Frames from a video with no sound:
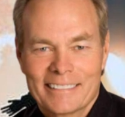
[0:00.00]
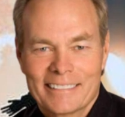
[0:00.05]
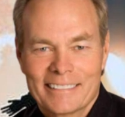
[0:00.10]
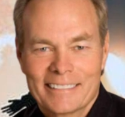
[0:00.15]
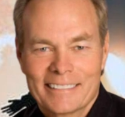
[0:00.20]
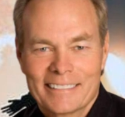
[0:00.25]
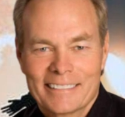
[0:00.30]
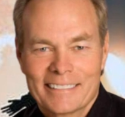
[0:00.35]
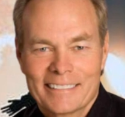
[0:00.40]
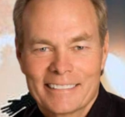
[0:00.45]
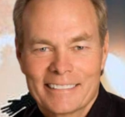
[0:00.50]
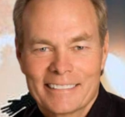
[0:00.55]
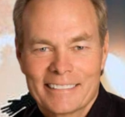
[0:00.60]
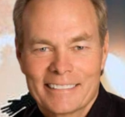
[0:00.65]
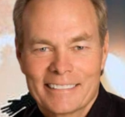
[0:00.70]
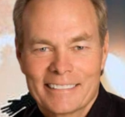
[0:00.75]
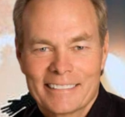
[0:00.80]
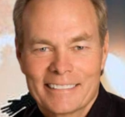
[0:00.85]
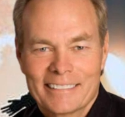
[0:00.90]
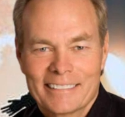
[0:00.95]

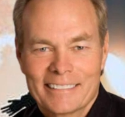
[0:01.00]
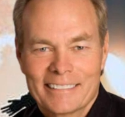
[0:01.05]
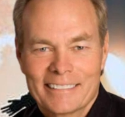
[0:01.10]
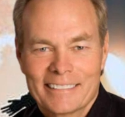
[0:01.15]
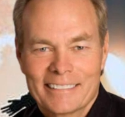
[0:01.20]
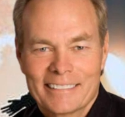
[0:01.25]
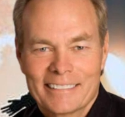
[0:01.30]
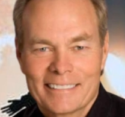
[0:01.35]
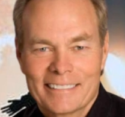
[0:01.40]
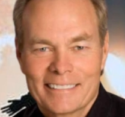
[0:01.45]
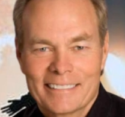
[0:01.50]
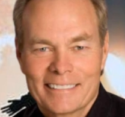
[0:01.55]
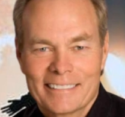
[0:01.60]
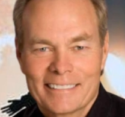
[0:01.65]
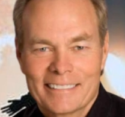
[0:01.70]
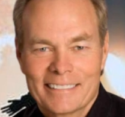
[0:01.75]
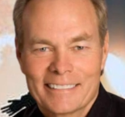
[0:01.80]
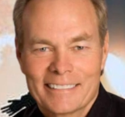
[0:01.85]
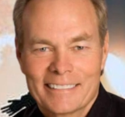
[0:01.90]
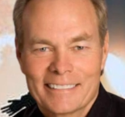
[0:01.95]

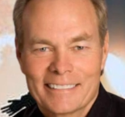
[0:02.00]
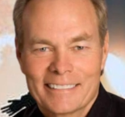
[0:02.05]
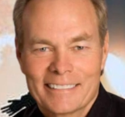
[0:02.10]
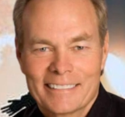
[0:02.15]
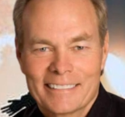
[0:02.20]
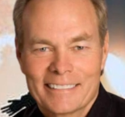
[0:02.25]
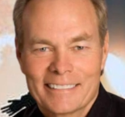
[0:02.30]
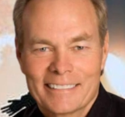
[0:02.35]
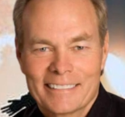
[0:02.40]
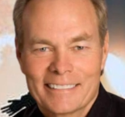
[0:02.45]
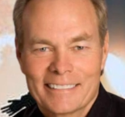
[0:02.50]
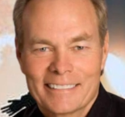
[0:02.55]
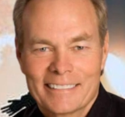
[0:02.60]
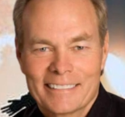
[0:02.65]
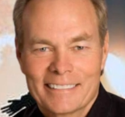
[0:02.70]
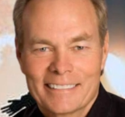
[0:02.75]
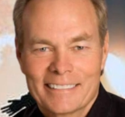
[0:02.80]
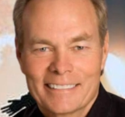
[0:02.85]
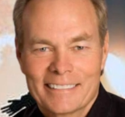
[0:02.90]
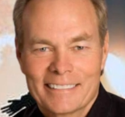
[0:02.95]

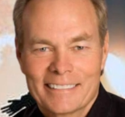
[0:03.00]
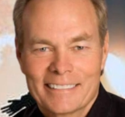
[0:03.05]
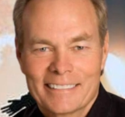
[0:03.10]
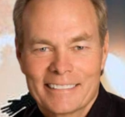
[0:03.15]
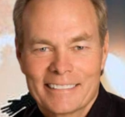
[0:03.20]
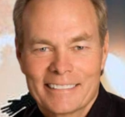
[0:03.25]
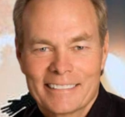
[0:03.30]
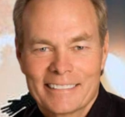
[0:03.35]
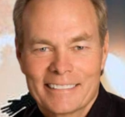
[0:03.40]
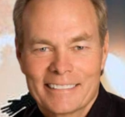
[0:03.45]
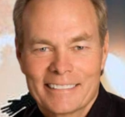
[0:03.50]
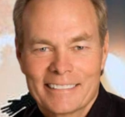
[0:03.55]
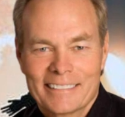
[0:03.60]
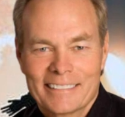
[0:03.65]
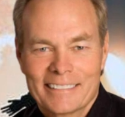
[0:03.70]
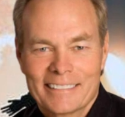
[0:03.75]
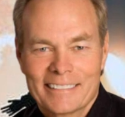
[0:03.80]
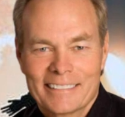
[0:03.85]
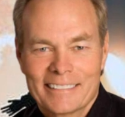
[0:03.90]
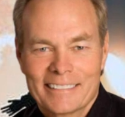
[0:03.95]

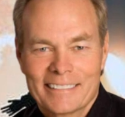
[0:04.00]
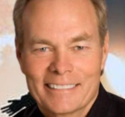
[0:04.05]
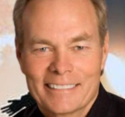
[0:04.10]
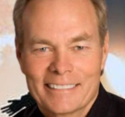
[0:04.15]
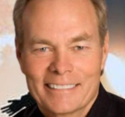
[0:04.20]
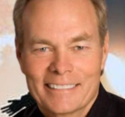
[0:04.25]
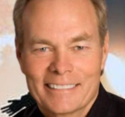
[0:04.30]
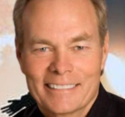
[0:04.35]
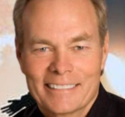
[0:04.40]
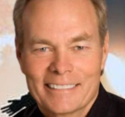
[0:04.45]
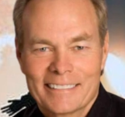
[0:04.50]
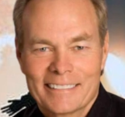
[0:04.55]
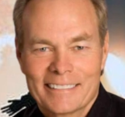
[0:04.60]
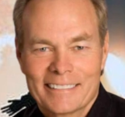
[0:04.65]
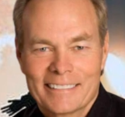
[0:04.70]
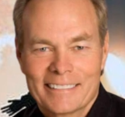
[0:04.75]
(no lip movement)